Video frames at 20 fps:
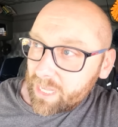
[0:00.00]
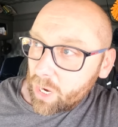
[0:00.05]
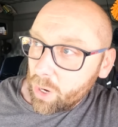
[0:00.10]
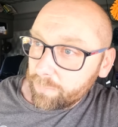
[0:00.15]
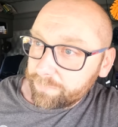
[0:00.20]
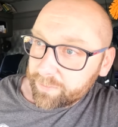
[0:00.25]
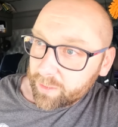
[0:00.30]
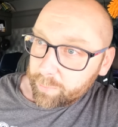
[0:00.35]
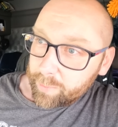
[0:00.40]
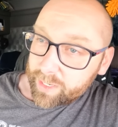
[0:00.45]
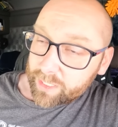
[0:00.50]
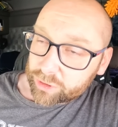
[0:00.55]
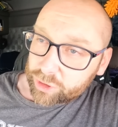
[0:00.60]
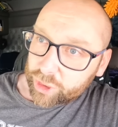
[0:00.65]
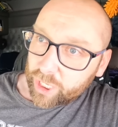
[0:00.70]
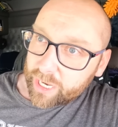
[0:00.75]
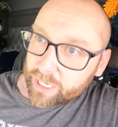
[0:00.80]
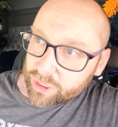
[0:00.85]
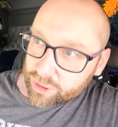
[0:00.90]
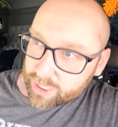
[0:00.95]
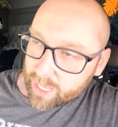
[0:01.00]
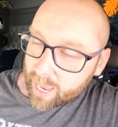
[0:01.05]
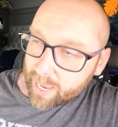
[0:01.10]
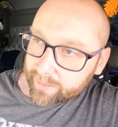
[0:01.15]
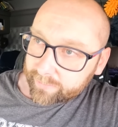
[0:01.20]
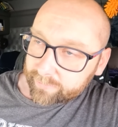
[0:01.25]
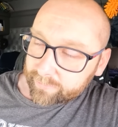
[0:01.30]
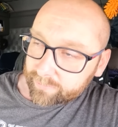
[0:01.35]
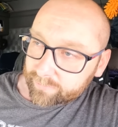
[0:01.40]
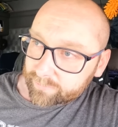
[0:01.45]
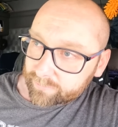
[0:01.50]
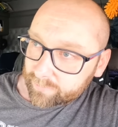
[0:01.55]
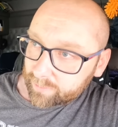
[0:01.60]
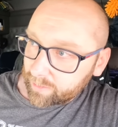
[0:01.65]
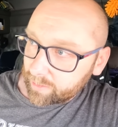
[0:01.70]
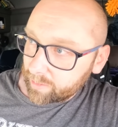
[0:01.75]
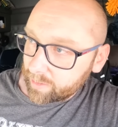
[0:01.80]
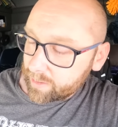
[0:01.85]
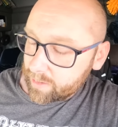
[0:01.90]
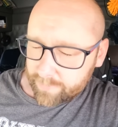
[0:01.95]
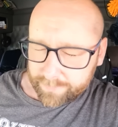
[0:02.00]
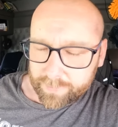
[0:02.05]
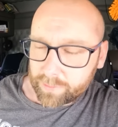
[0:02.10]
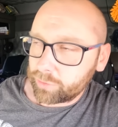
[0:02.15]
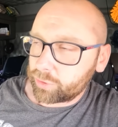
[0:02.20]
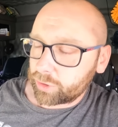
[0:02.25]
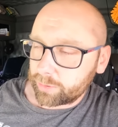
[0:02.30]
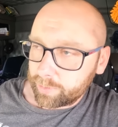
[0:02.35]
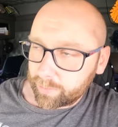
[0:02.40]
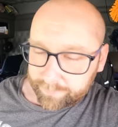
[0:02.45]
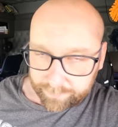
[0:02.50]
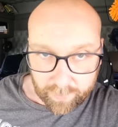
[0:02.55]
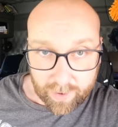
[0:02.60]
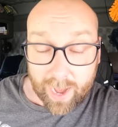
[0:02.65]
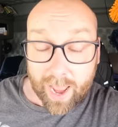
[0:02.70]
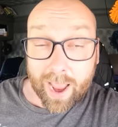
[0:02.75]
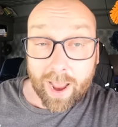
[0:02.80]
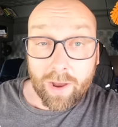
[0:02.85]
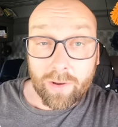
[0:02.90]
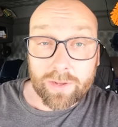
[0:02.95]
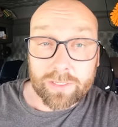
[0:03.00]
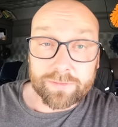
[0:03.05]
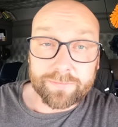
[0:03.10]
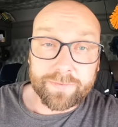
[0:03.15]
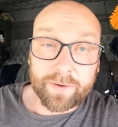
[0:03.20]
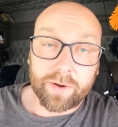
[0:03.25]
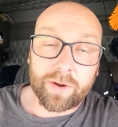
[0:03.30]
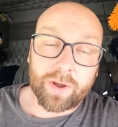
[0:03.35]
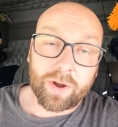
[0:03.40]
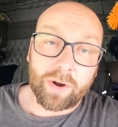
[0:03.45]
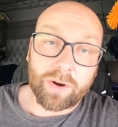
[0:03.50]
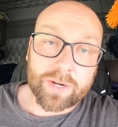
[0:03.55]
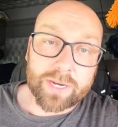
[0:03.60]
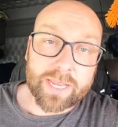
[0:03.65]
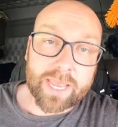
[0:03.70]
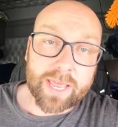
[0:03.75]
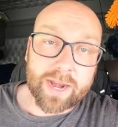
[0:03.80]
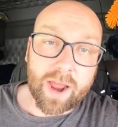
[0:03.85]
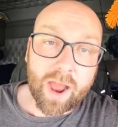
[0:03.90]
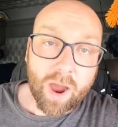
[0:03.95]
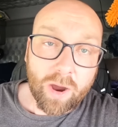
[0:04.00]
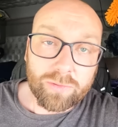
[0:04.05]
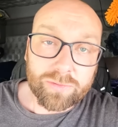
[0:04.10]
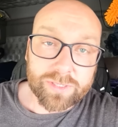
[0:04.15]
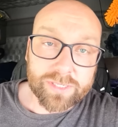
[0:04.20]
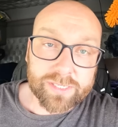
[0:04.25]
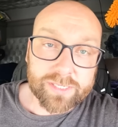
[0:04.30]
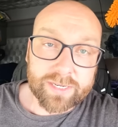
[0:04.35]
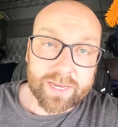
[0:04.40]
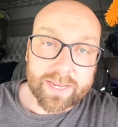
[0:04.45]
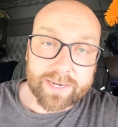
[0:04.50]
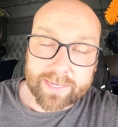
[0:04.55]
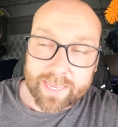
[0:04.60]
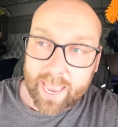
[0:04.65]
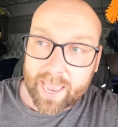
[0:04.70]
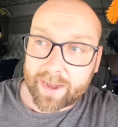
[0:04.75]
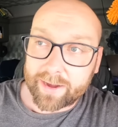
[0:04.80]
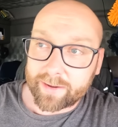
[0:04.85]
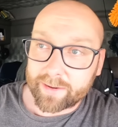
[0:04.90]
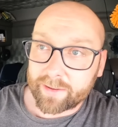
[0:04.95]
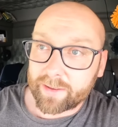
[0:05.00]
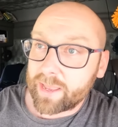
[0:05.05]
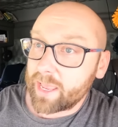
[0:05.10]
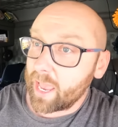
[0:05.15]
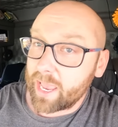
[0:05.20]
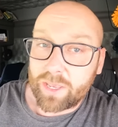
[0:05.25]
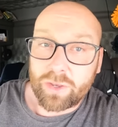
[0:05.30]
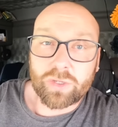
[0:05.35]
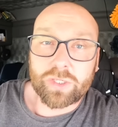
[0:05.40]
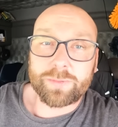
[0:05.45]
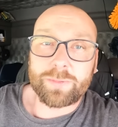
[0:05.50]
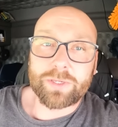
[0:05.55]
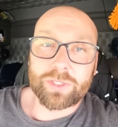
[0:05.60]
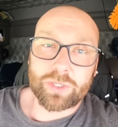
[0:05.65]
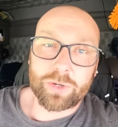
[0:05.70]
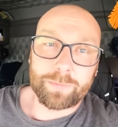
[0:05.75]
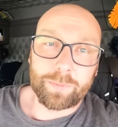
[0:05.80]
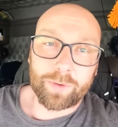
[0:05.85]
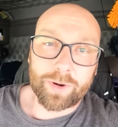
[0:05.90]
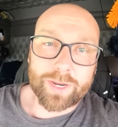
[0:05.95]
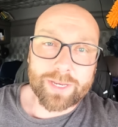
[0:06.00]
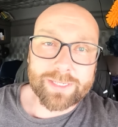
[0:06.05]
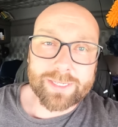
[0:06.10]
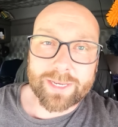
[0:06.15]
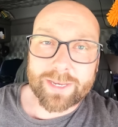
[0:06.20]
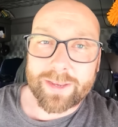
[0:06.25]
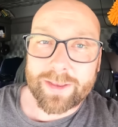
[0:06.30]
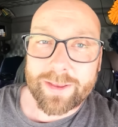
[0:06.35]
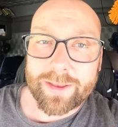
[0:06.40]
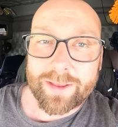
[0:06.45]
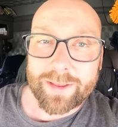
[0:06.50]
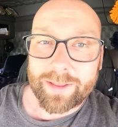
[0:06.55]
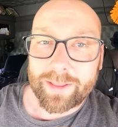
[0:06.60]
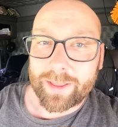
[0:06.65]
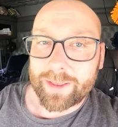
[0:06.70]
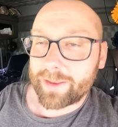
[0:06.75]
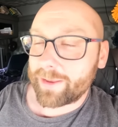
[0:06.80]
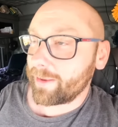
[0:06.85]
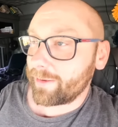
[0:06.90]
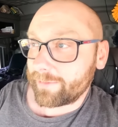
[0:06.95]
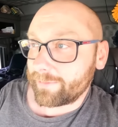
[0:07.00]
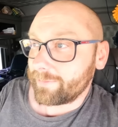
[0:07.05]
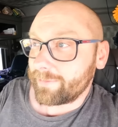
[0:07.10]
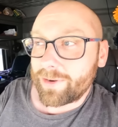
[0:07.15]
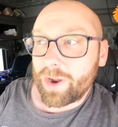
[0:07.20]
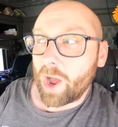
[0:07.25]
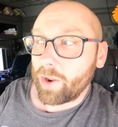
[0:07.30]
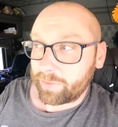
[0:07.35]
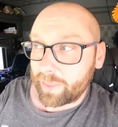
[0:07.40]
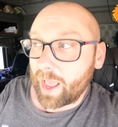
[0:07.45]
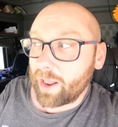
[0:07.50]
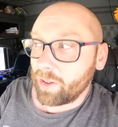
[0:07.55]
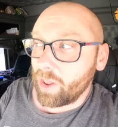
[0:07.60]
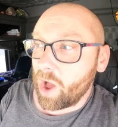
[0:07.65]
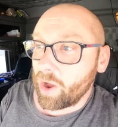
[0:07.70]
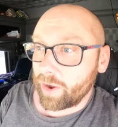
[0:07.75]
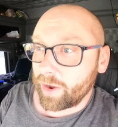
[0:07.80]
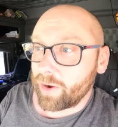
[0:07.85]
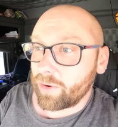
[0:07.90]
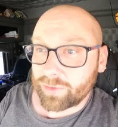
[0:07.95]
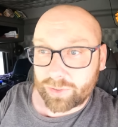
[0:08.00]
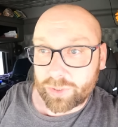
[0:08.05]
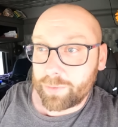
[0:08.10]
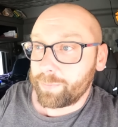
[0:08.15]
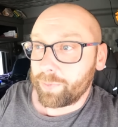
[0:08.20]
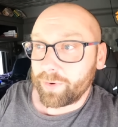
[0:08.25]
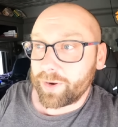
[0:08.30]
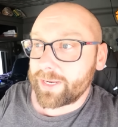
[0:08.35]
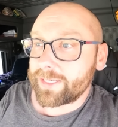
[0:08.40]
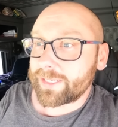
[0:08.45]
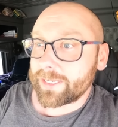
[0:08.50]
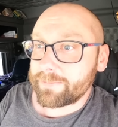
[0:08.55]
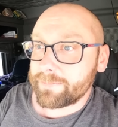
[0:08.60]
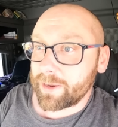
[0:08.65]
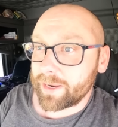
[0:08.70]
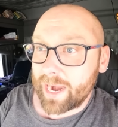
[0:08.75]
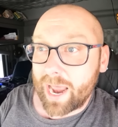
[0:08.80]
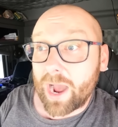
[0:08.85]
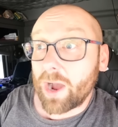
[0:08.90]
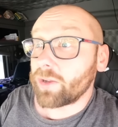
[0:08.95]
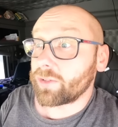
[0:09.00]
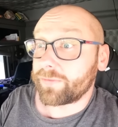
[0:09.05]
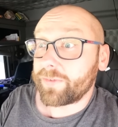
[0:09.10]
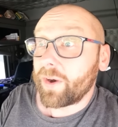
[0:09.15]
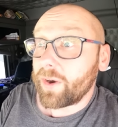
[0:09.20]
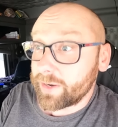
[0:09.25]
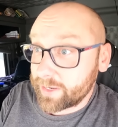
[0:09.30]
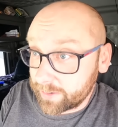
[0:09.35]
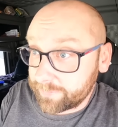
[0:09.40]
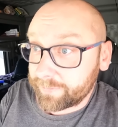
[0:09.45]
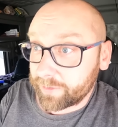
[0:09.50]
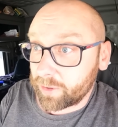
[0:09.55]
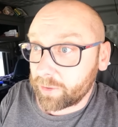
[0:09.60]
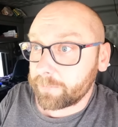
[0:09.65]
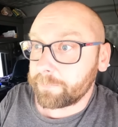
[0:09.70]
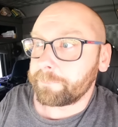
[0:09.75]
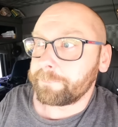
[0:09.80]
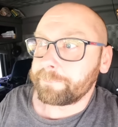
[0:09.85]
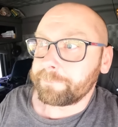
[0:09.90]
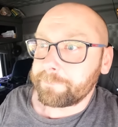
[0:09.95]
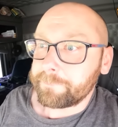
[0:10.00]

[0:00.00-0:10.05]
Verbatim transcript: Hopefully we can change that uh, in the future. But for now, it's very hard to get a house in Canada. It used to be super easy. Like, not that long ago, super easy, but now it's very difficult.